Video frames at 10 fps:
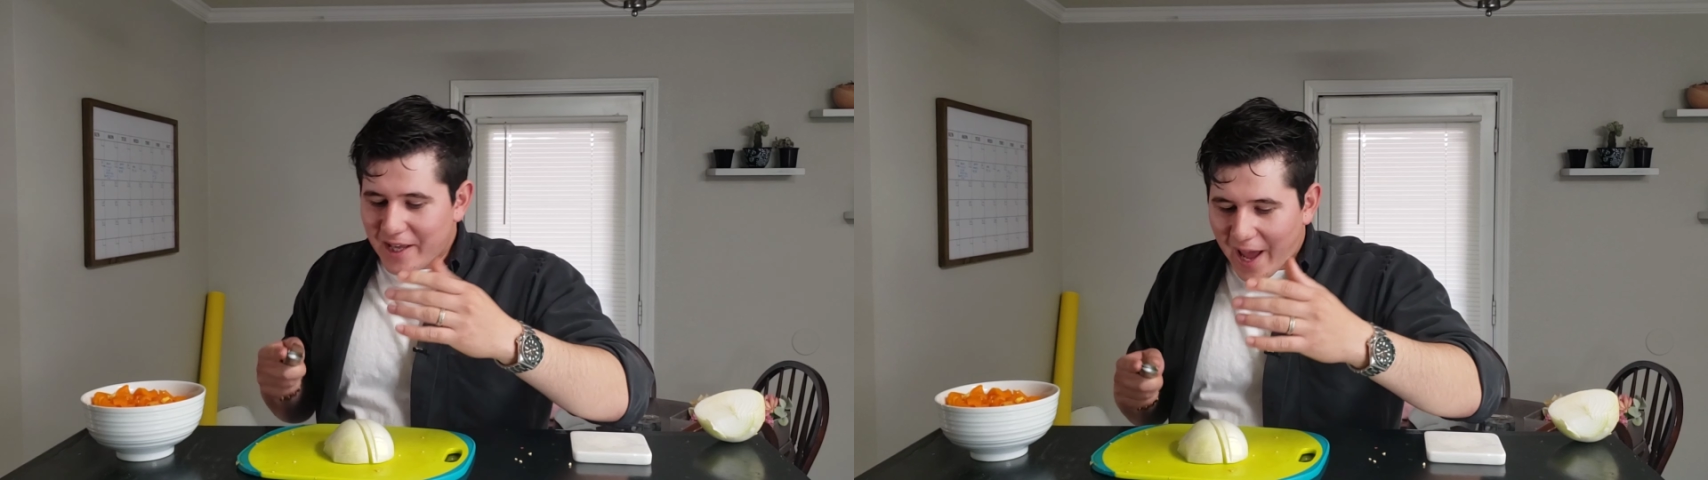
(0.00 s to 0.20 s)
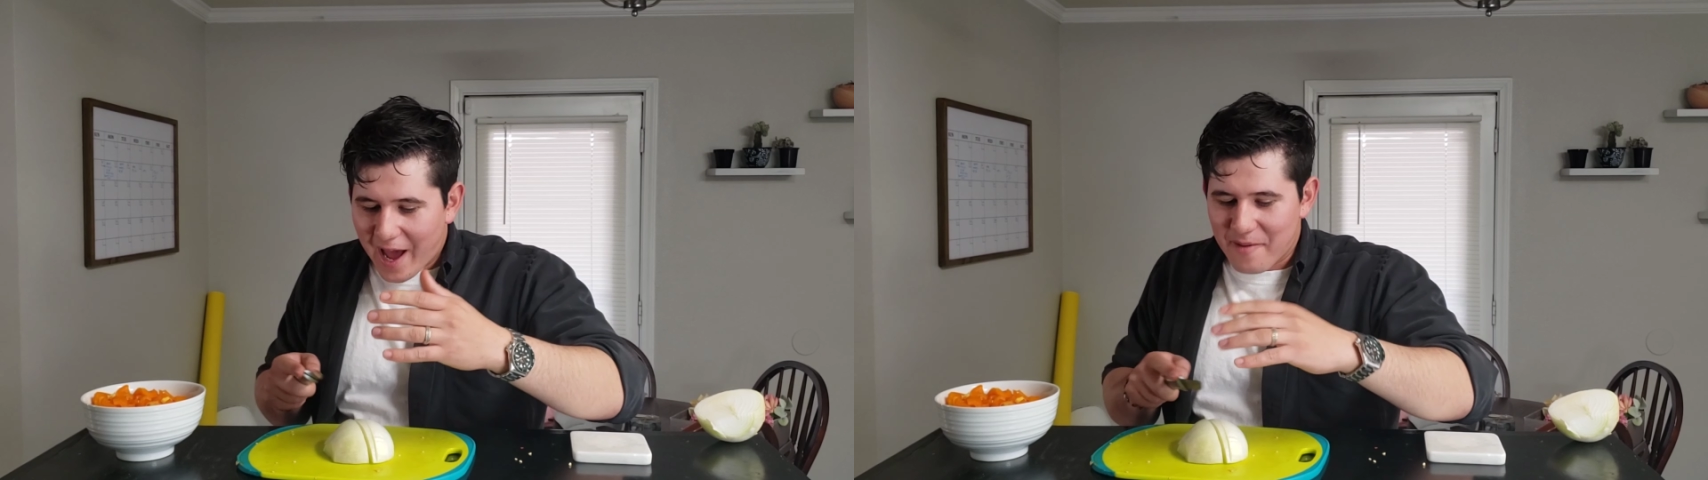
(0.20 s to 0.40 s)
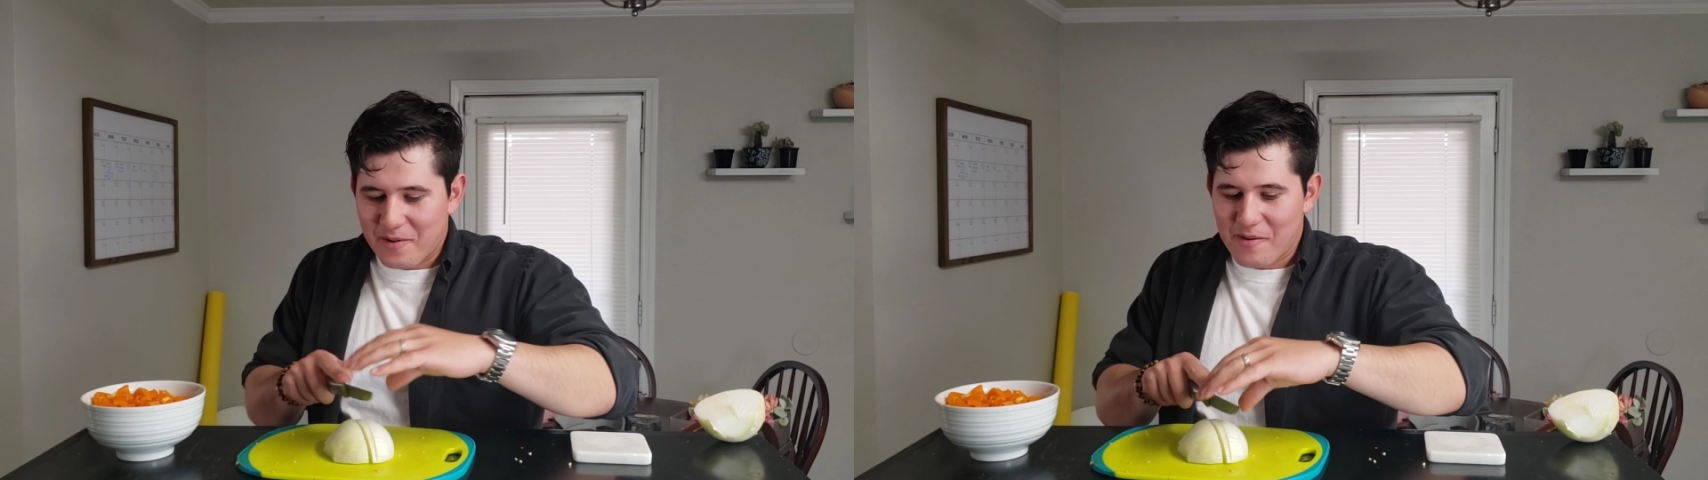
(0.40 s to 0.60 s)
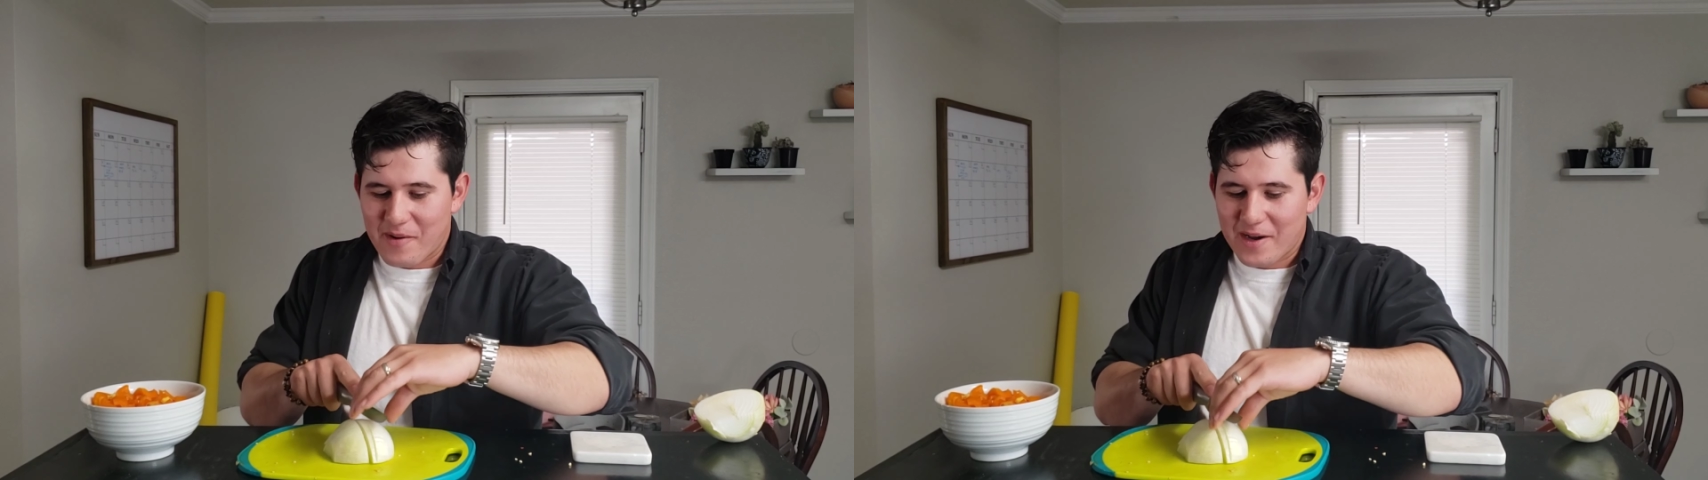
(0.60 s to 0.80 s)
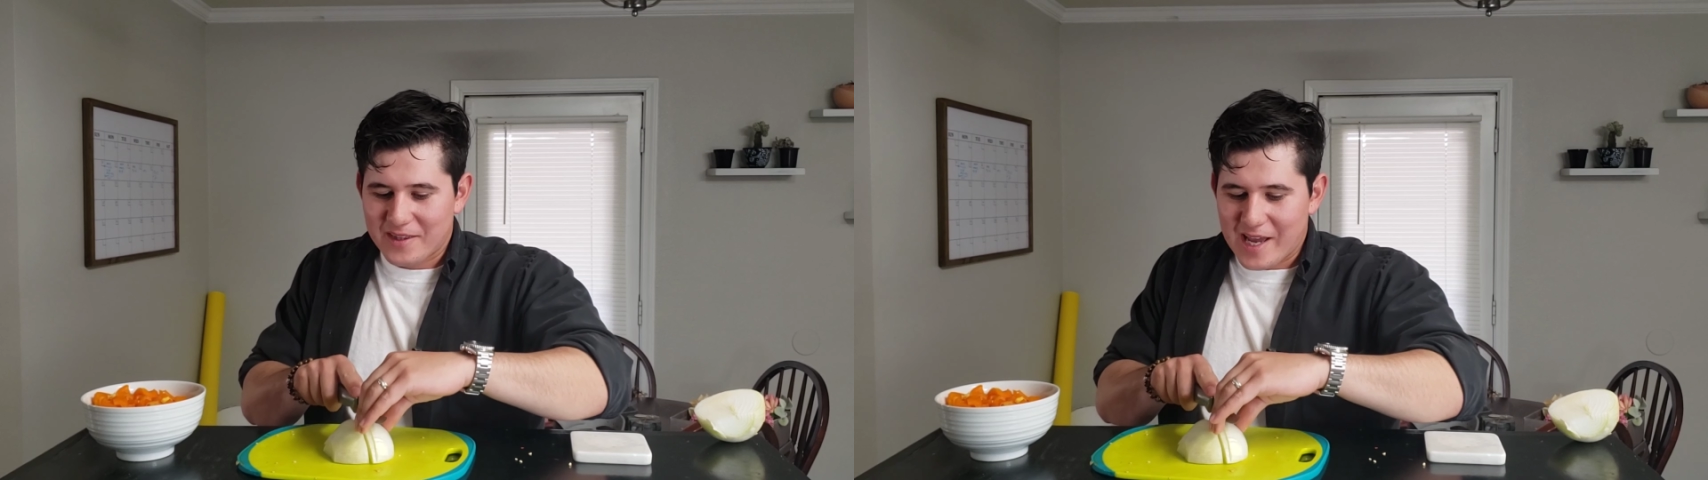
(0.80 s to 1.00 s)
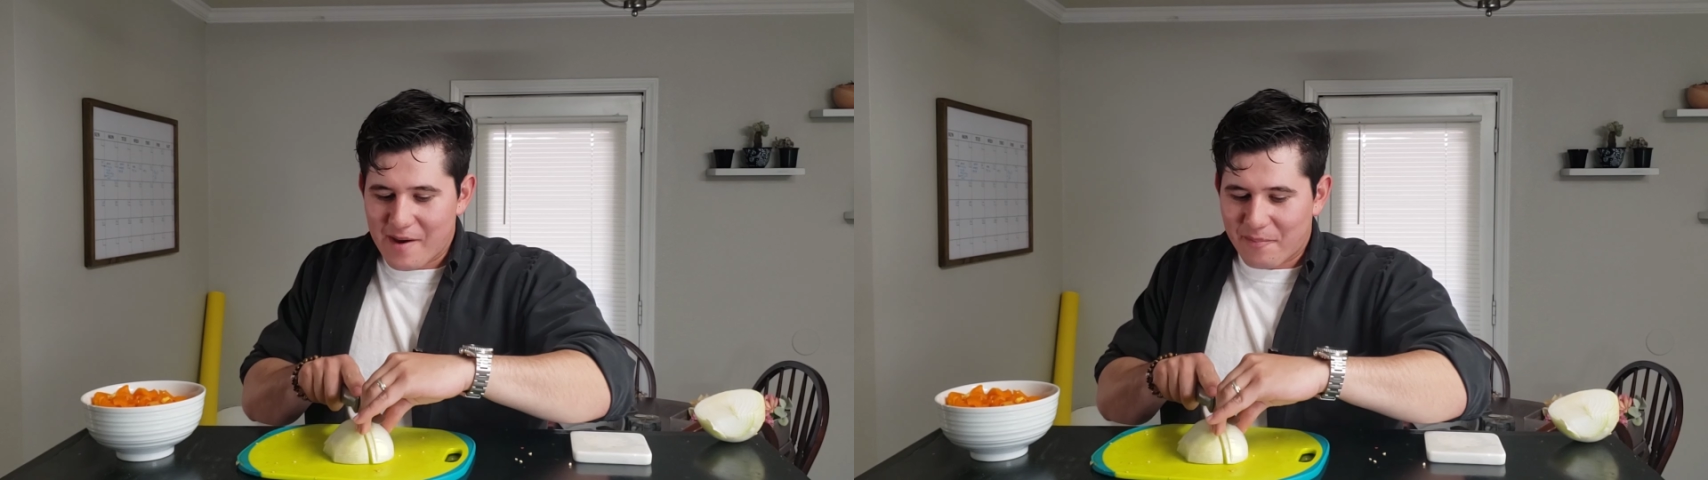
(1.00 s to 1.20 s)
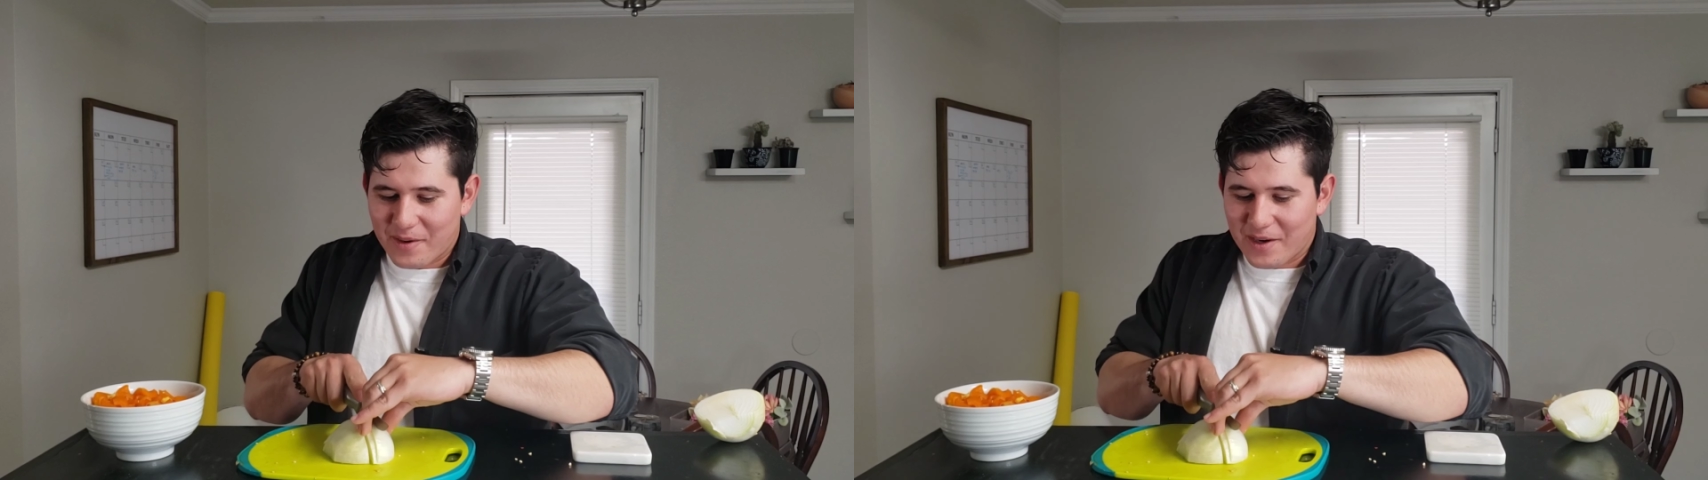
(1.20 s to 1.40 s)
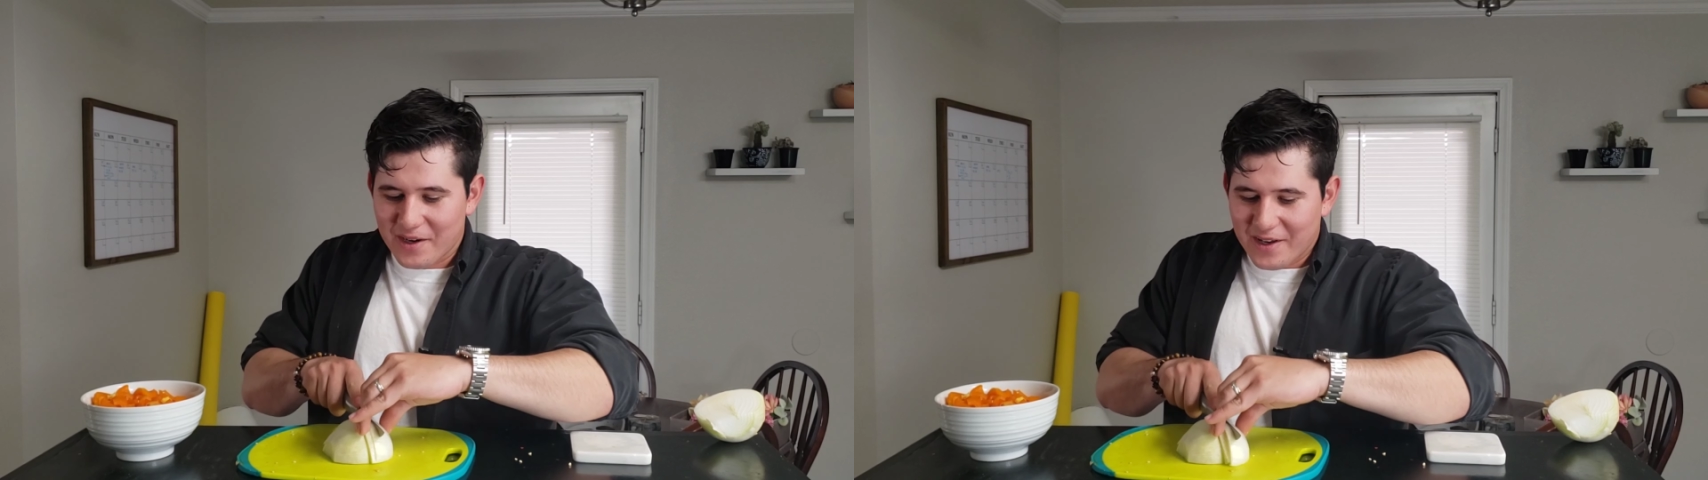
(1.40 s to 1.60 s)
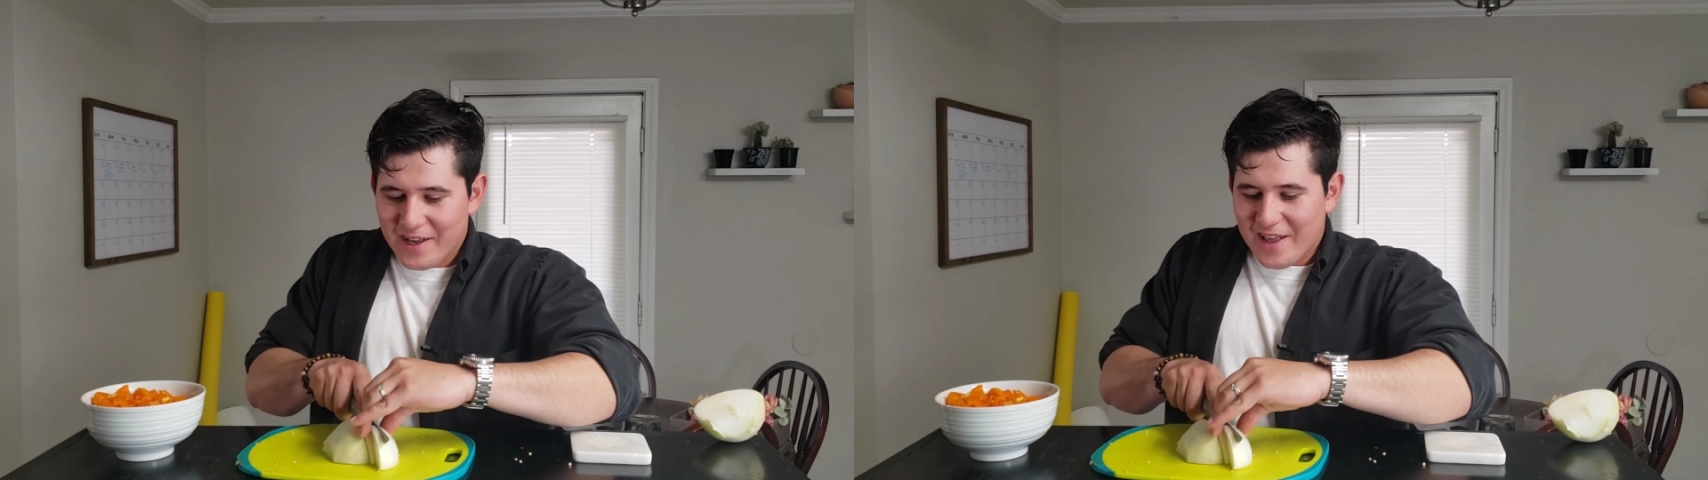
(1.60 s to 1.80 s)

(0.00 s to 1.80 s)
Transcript: happy about that, but